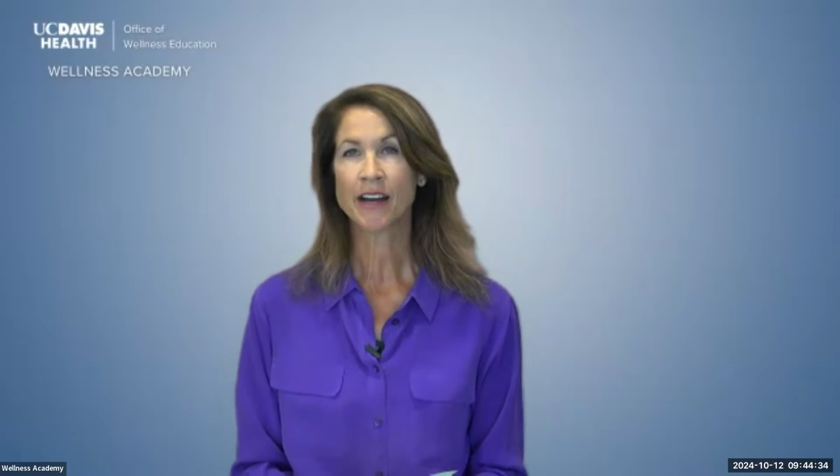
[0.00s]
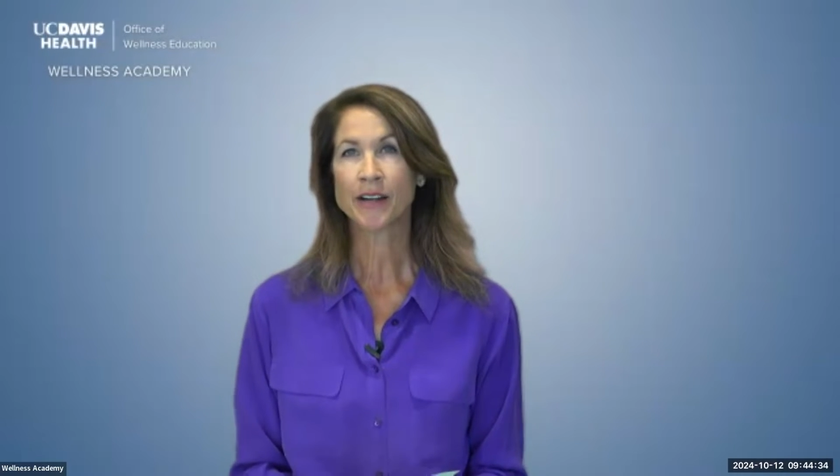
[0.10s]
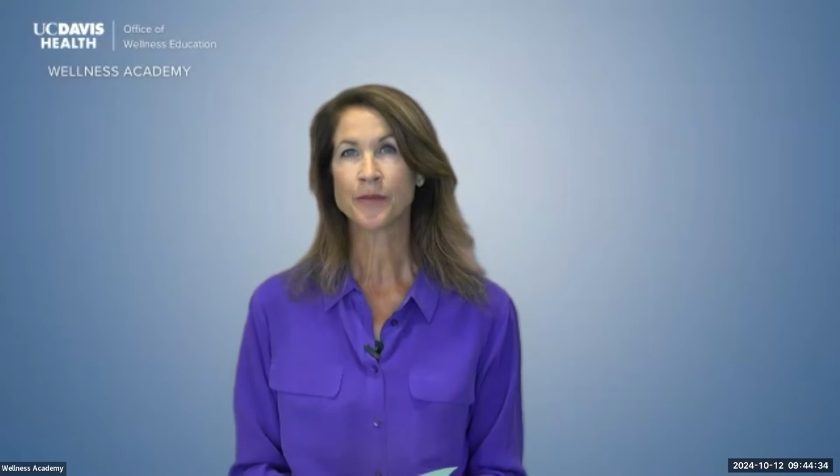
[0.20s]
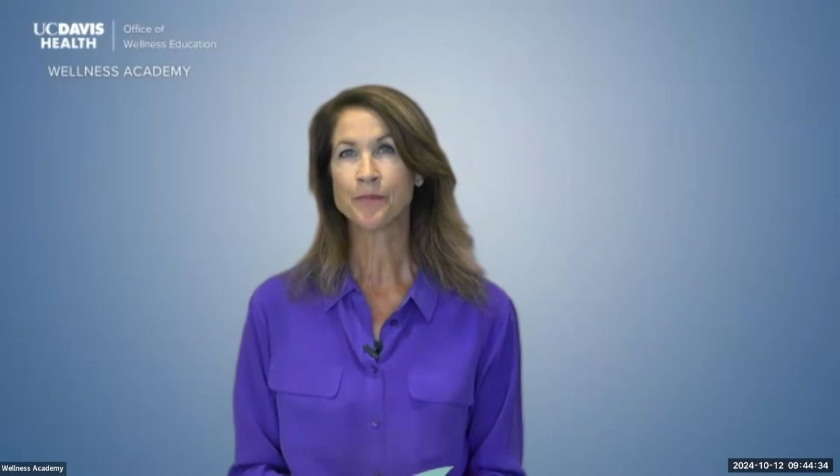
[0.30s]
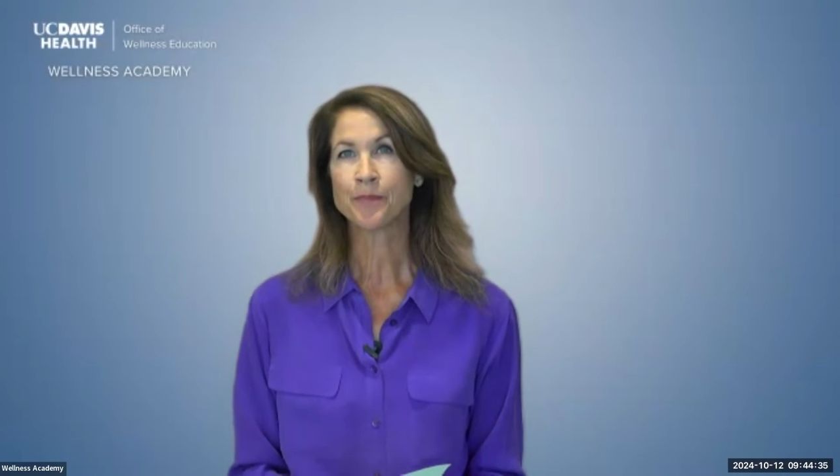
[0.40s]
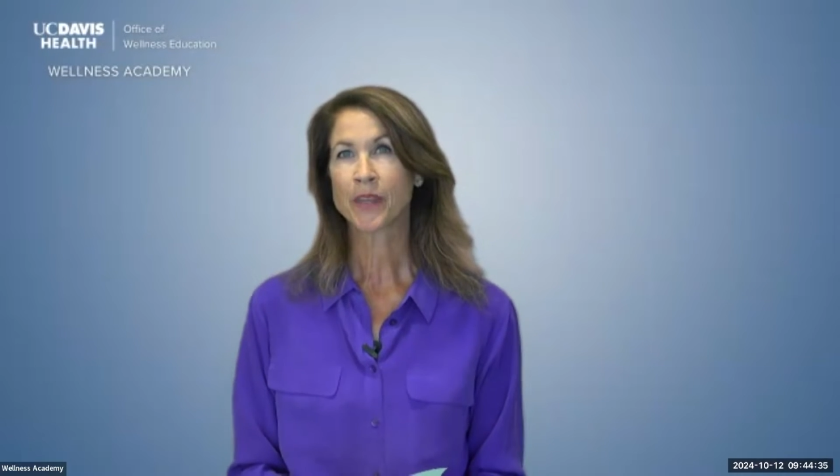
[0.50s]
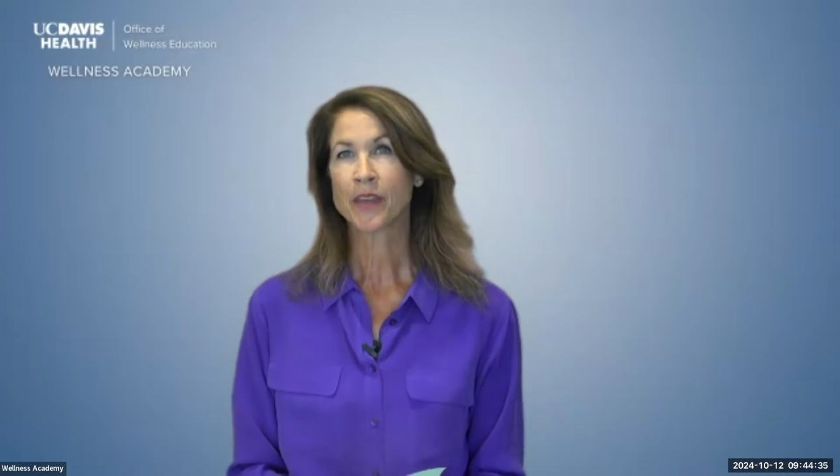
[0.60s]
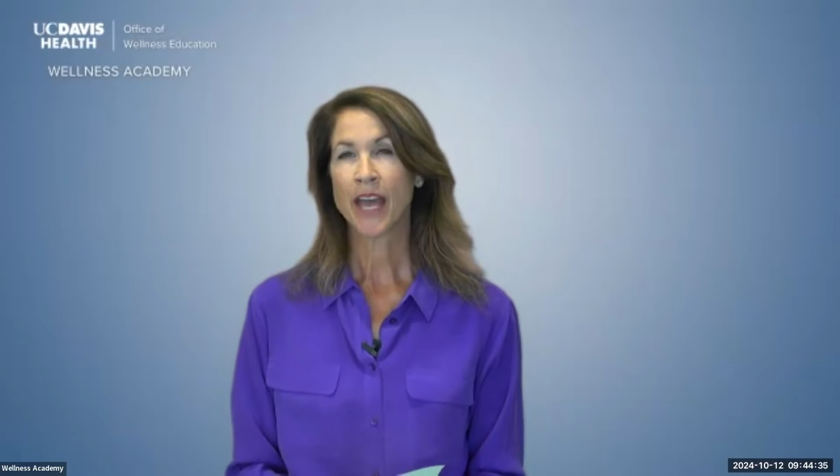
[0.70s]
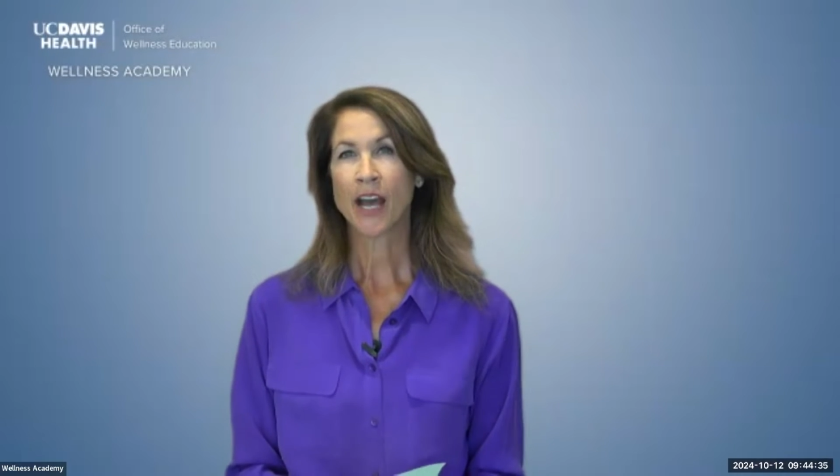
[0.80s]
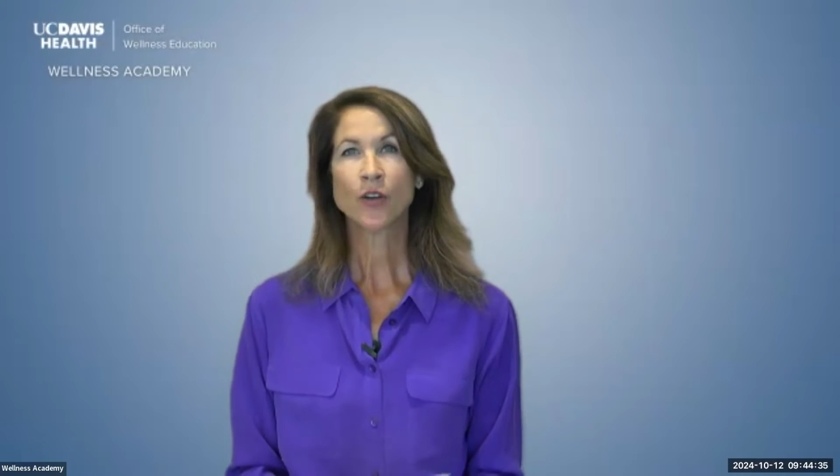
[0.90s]

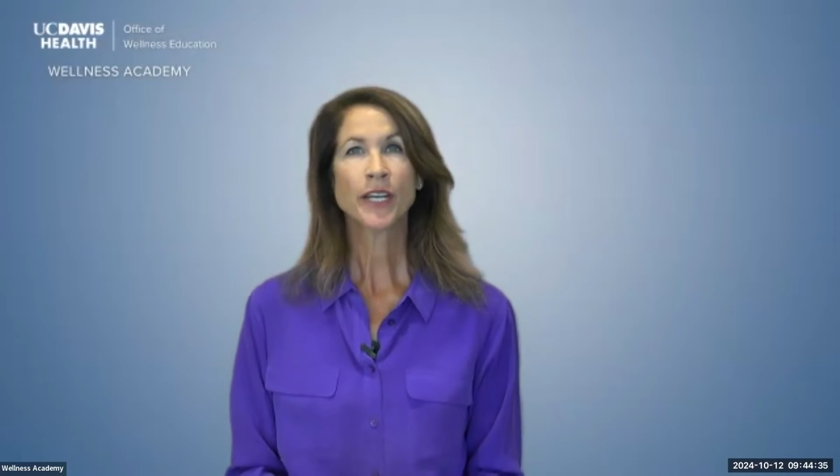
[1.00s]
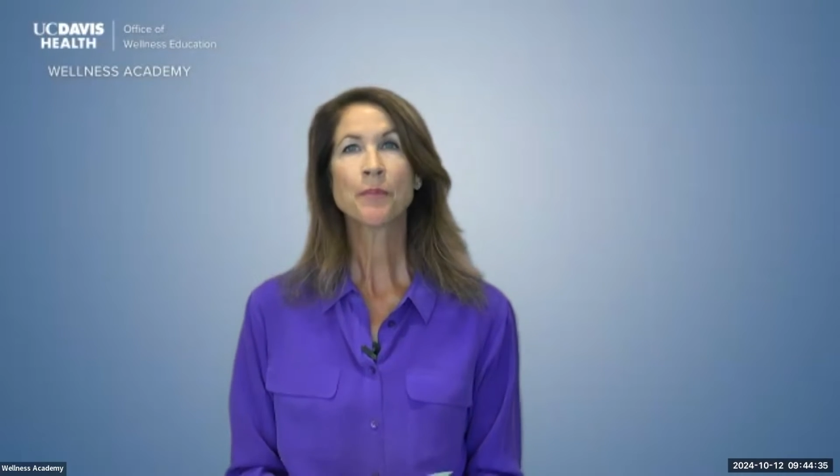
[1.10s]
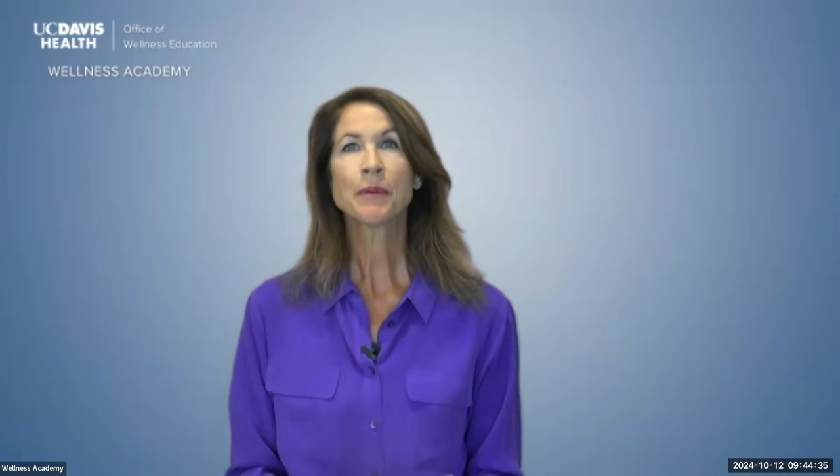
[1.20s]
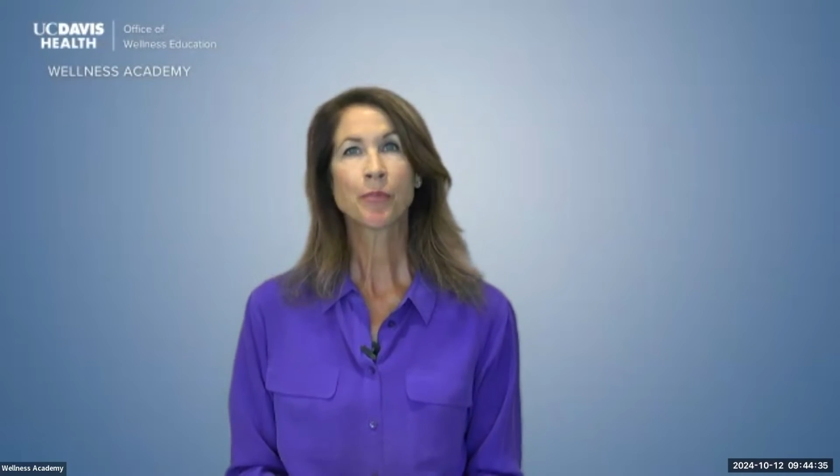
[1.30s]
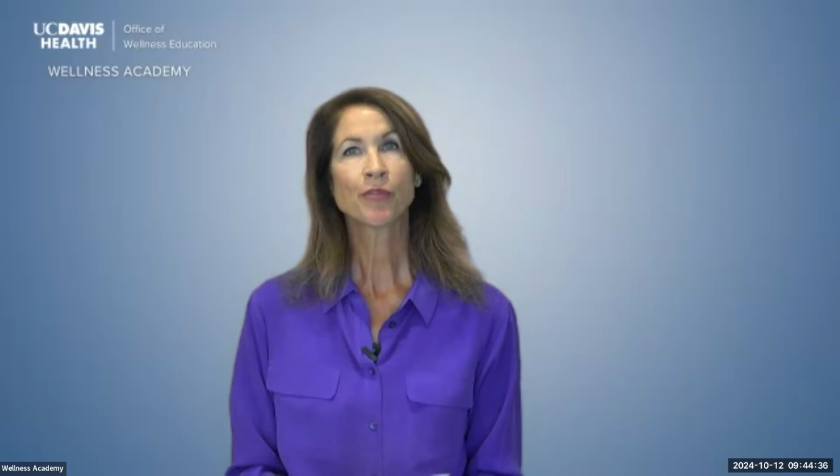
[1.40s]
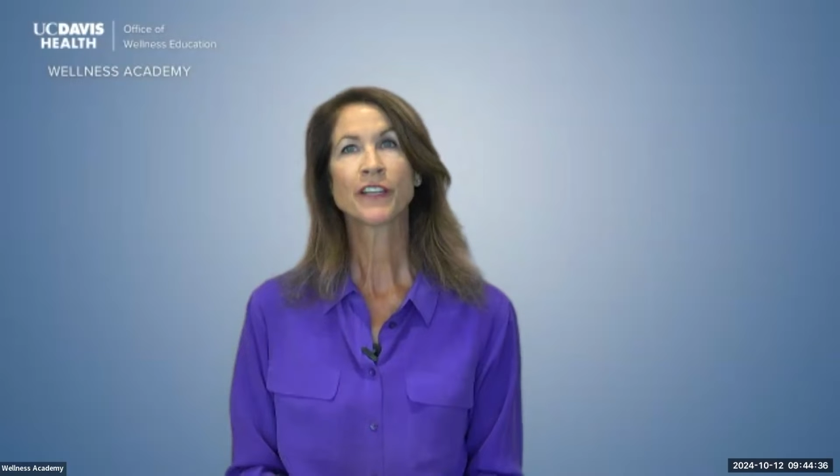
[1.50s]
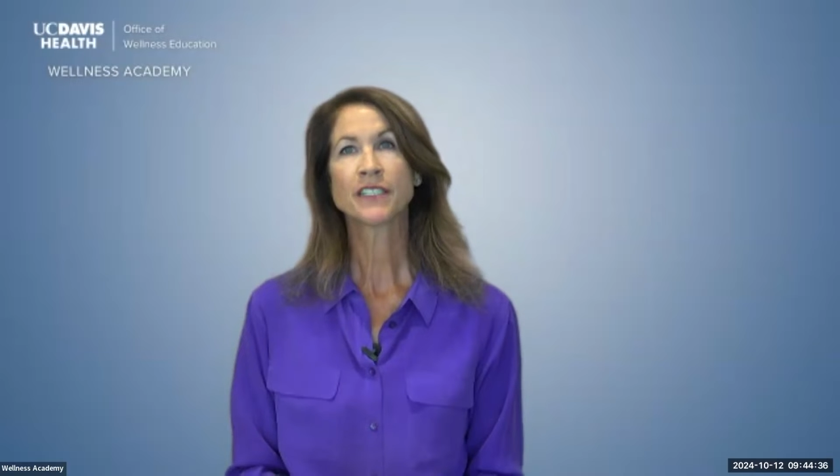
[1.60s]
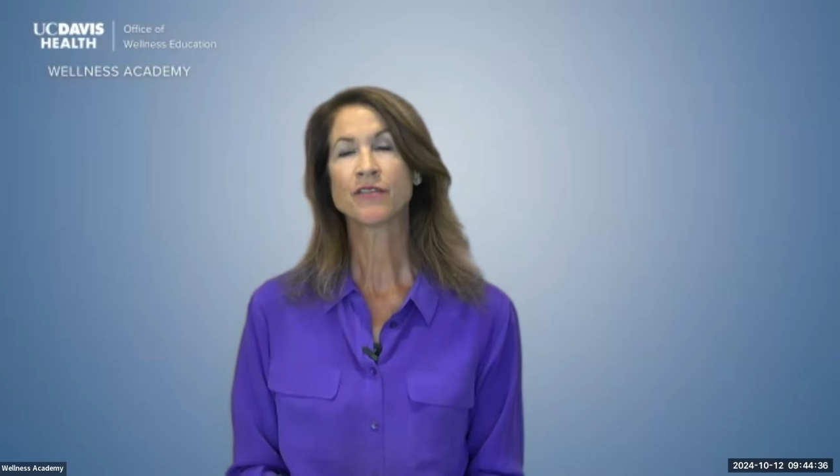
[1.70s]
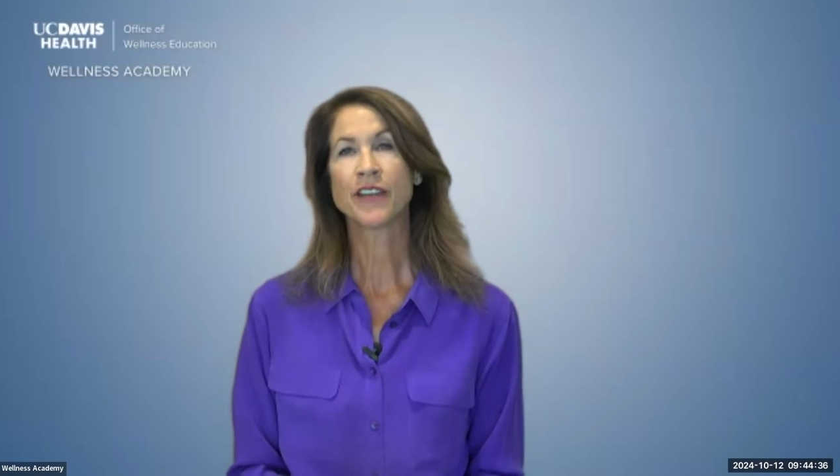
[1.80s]
How can I be preventive